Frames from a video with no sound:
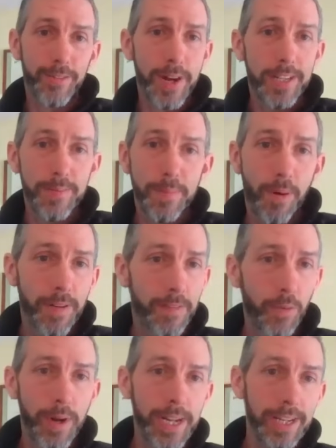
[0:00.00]
great to be part of
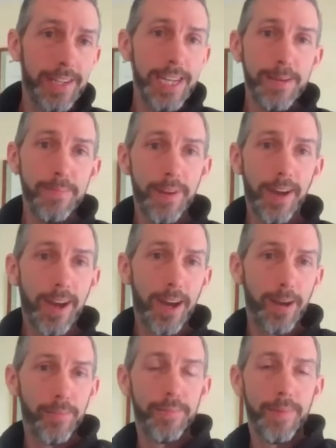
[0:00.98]
a winning team.
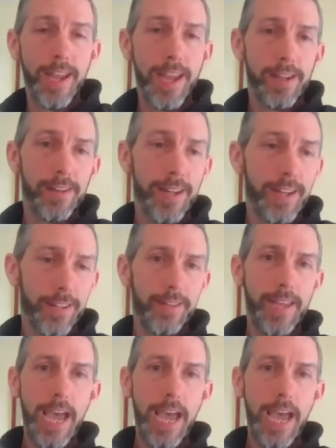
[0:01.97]
And